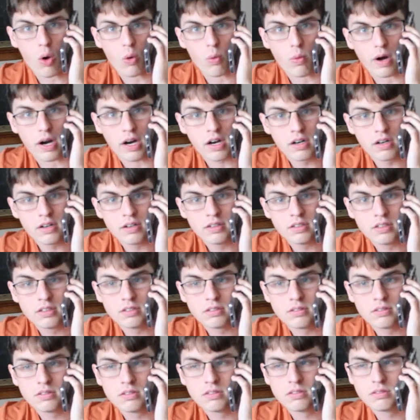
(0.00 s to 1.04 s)
This is
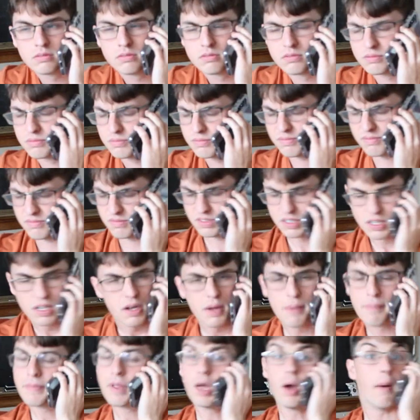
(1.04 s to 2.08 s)
unacceptable. You are
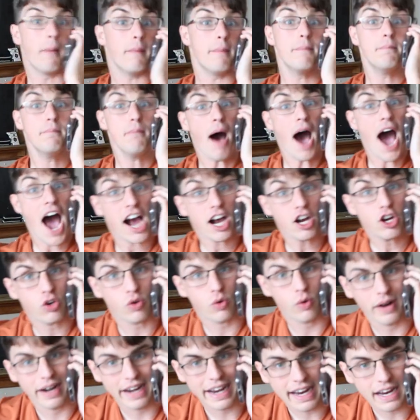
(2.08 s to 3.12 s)
making a mockery.
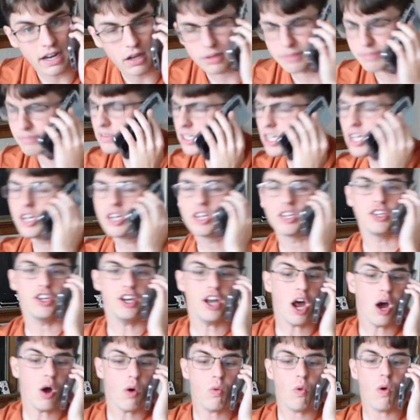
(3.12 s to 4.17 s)
Mockery? You
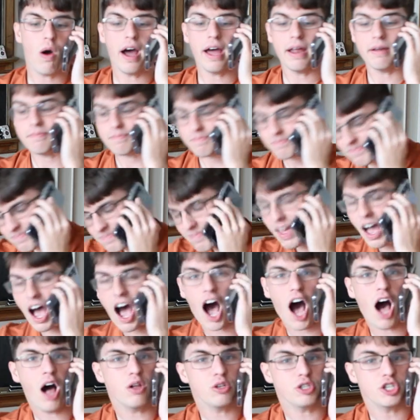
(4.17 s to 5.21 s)
know what?
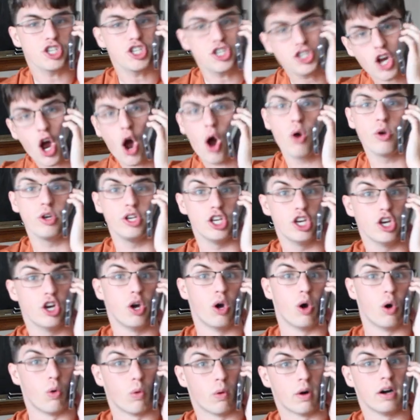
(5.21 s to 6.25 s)
I'll show
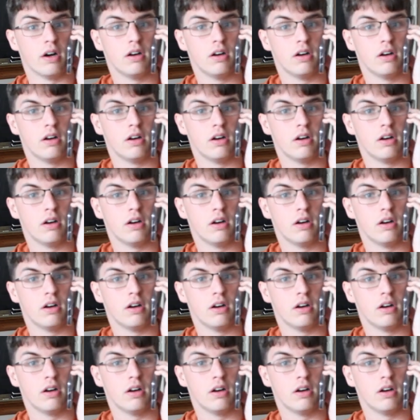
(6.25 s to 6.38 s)
you.